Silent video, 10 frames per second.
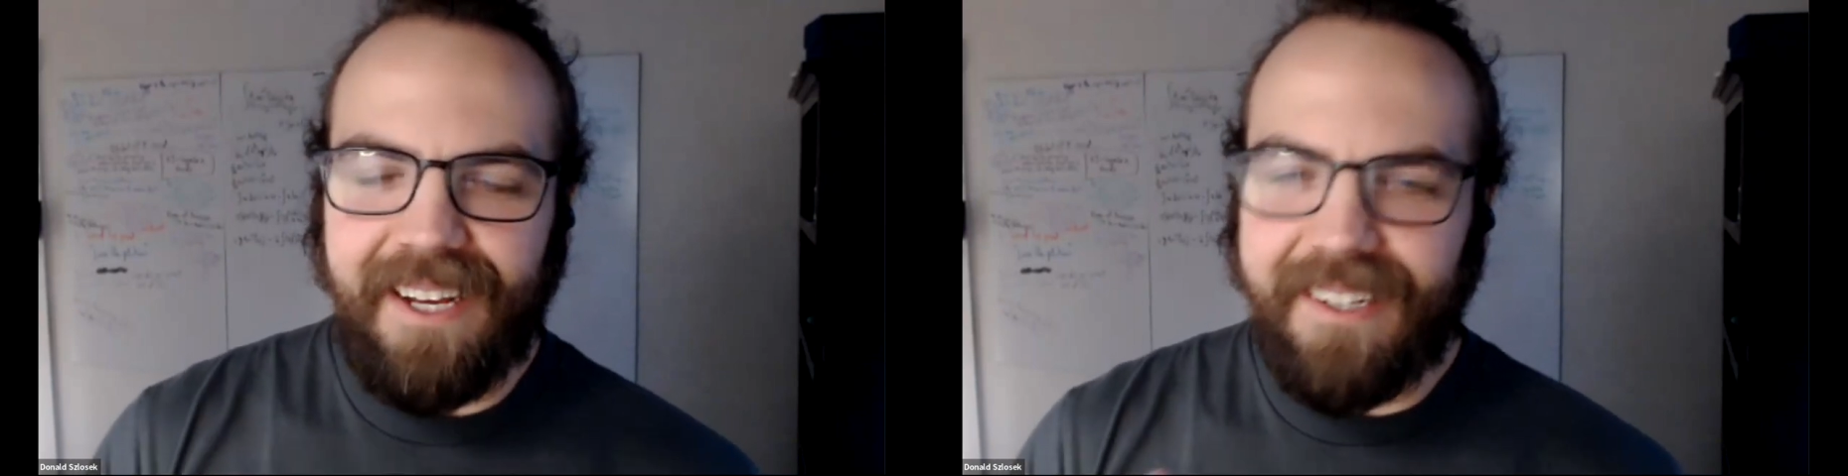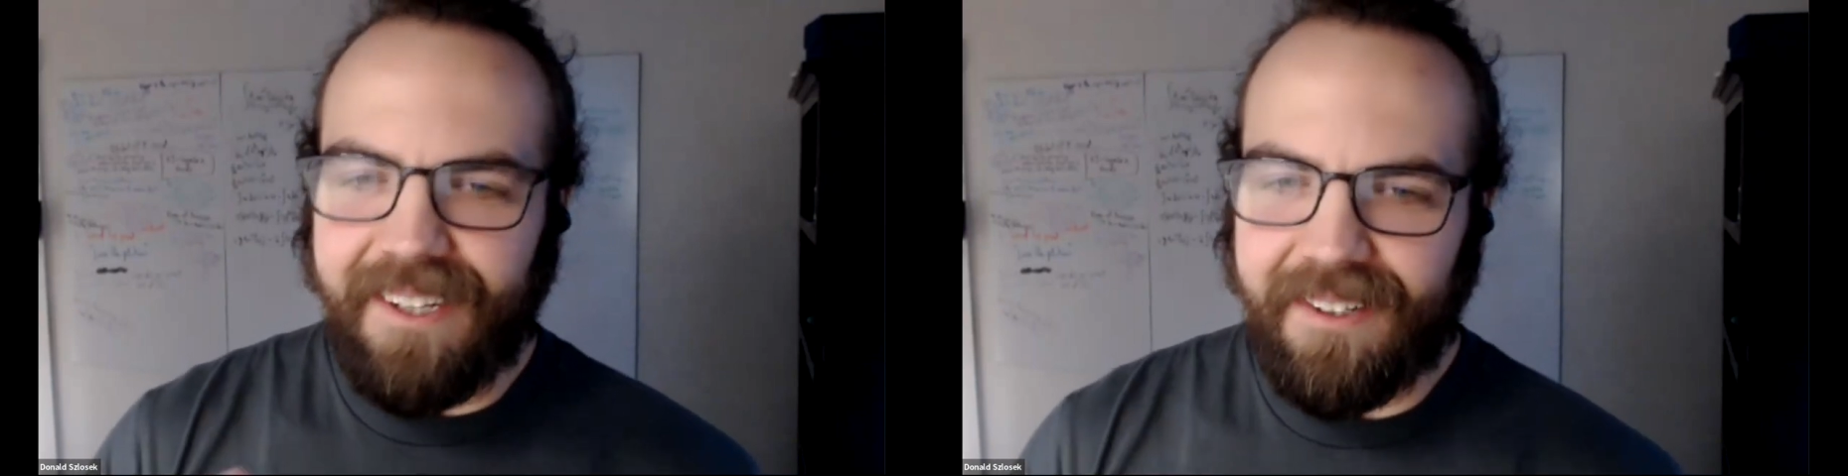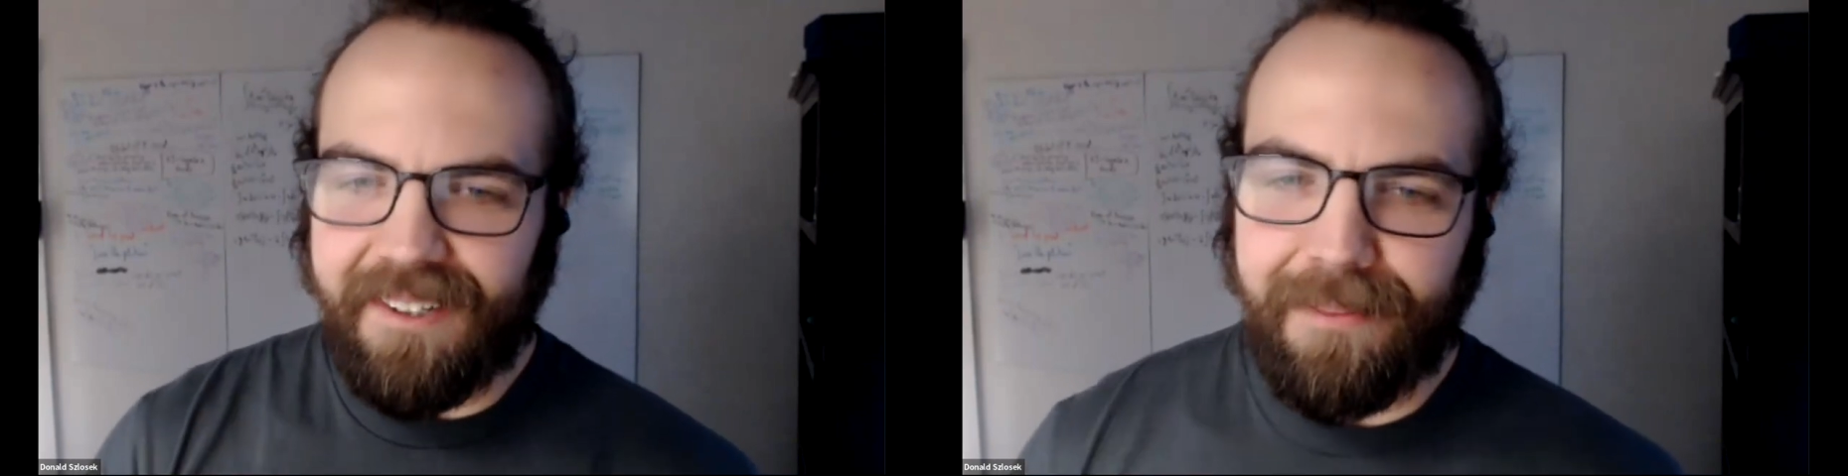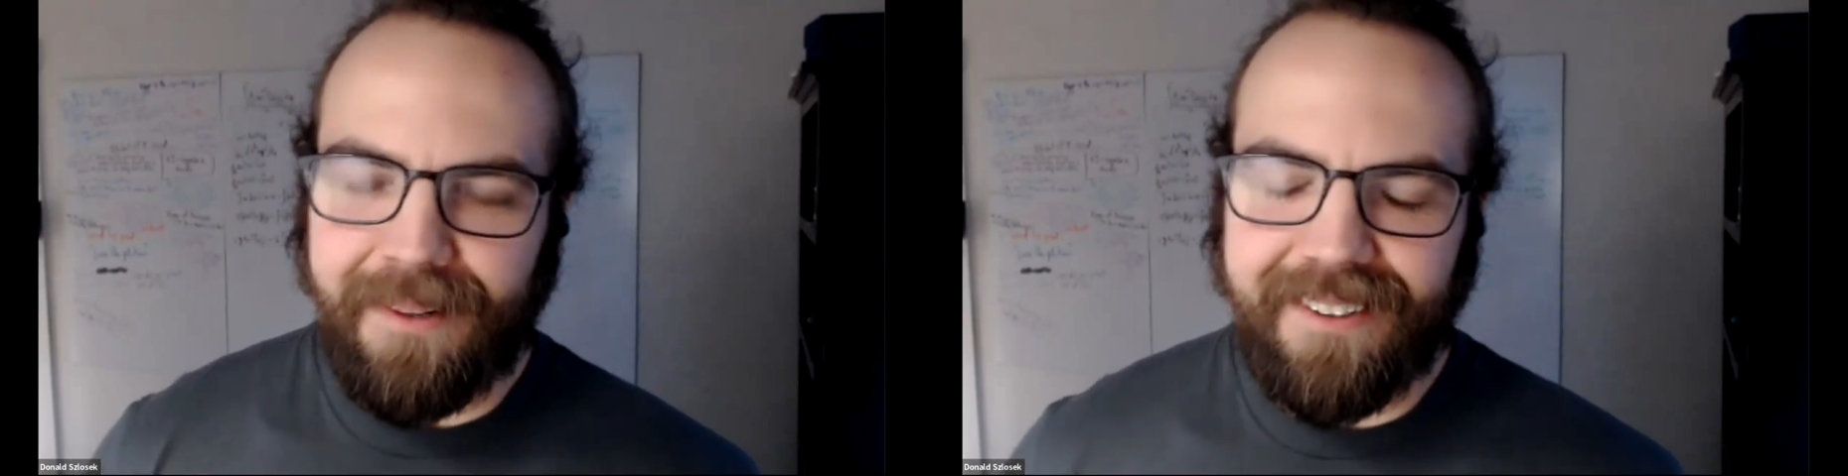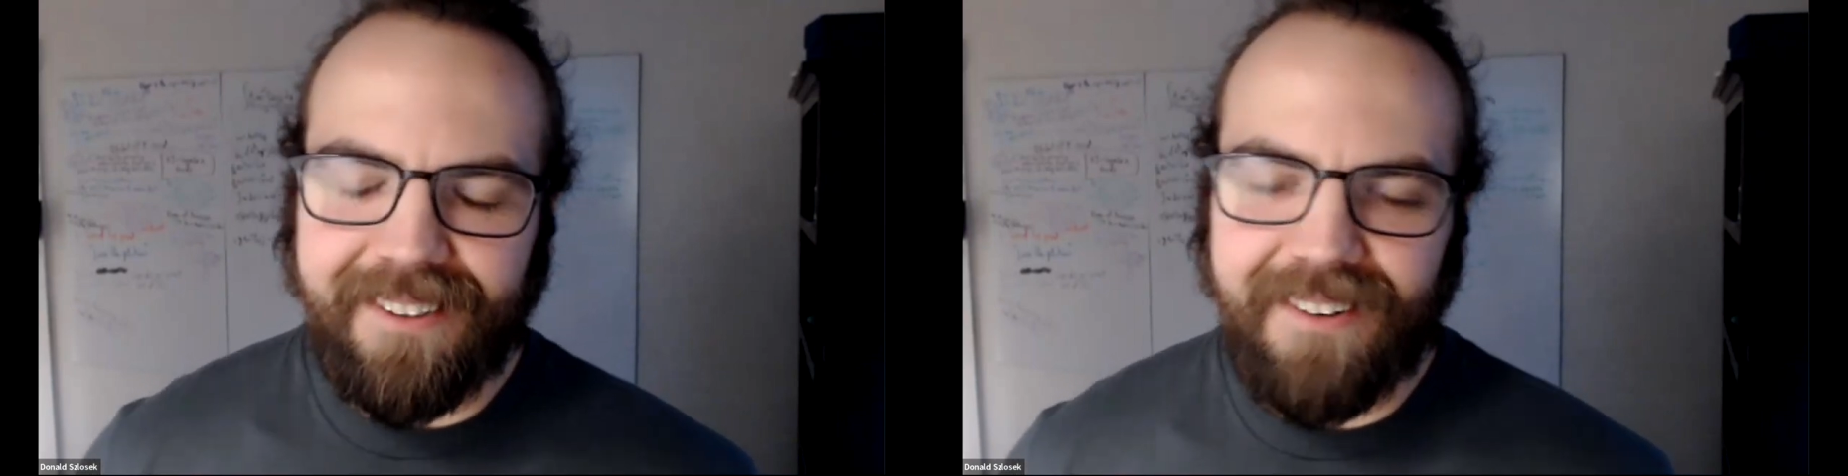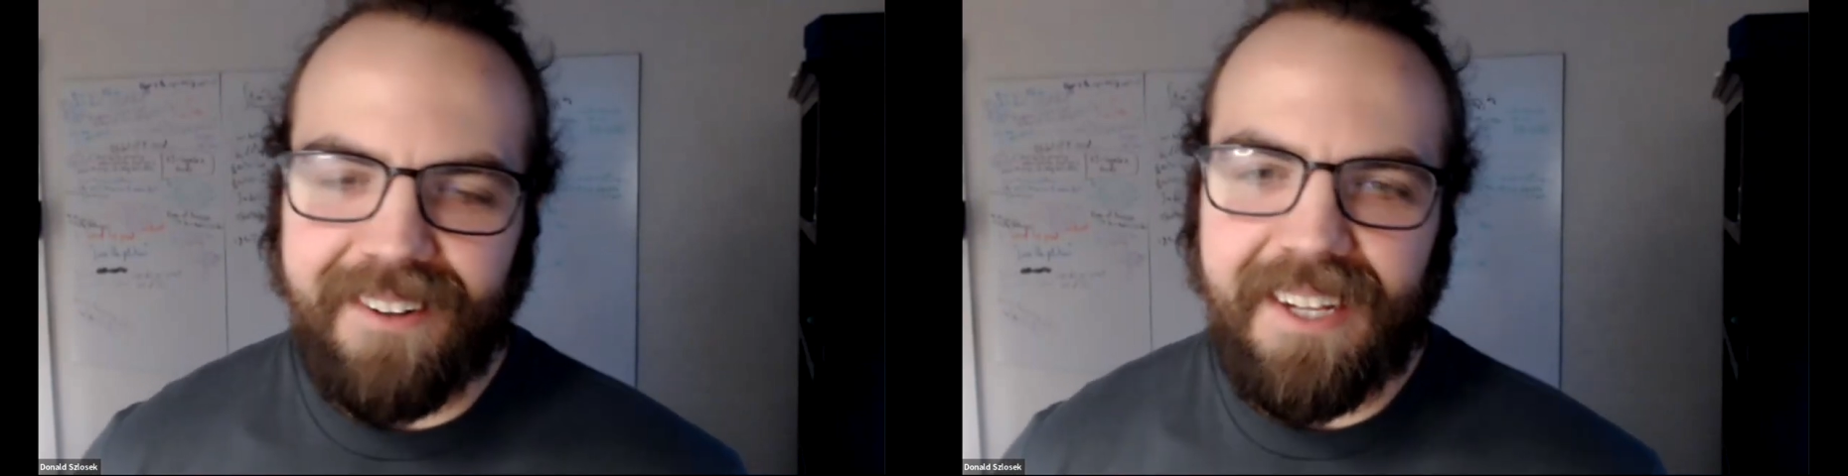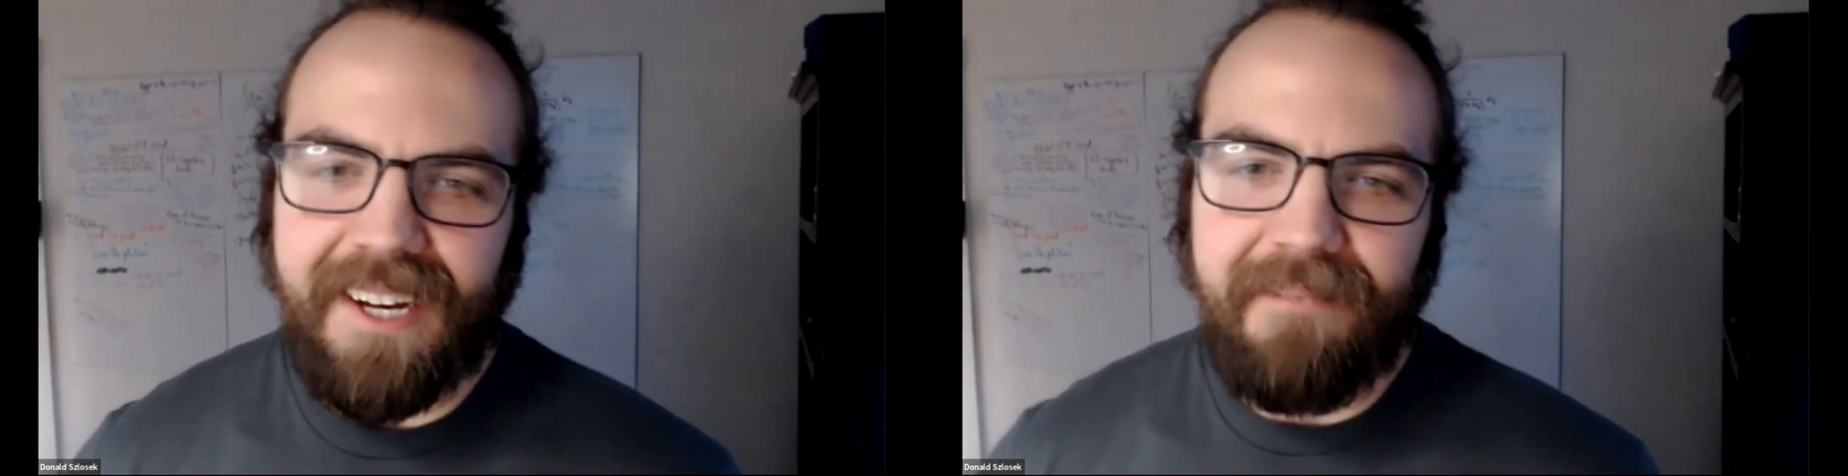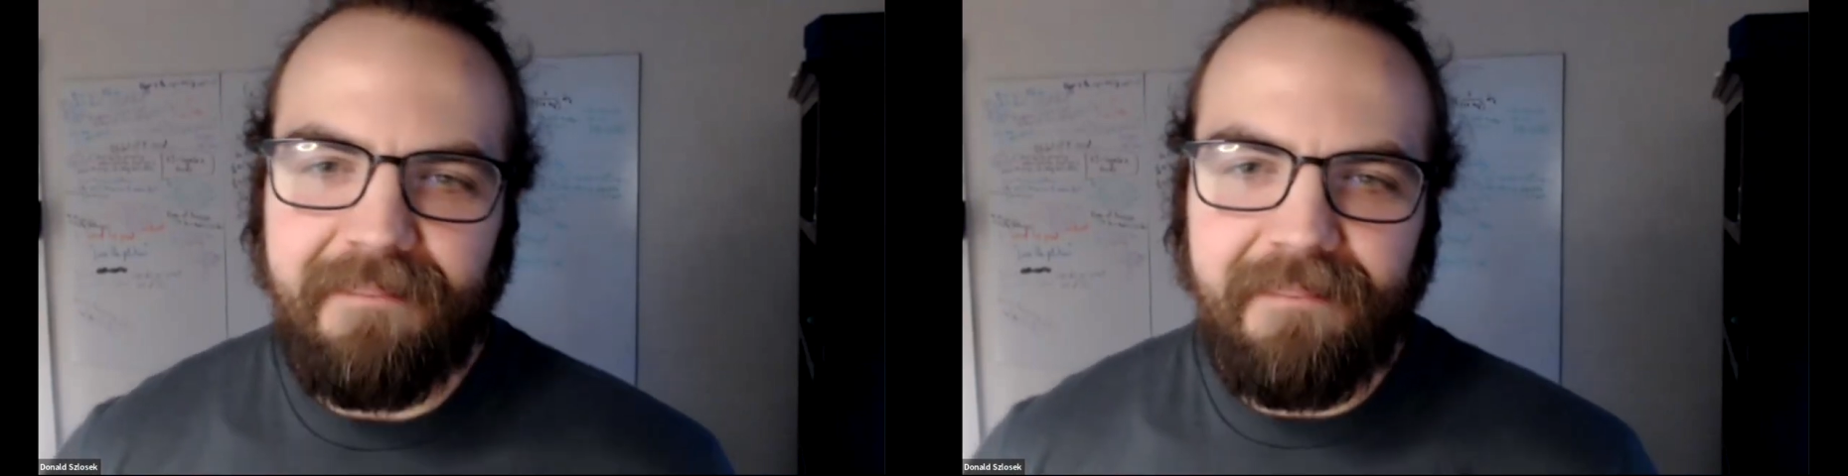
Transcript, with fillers: other experience around that.